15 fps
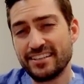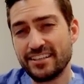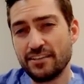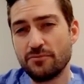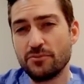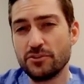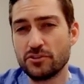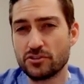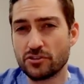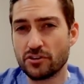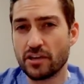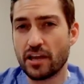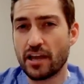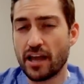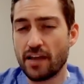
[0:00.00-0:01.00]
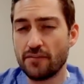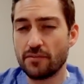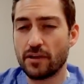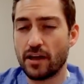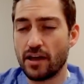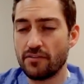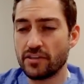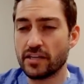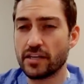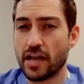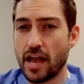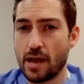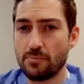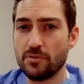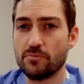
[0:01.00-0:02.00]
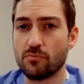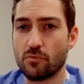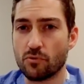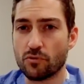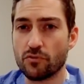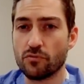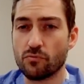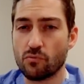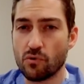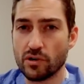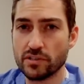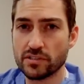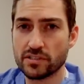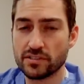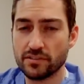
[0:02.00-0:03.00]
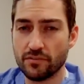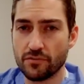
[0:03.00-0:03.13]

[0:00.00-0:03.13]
If when you start have, having it happen more than once,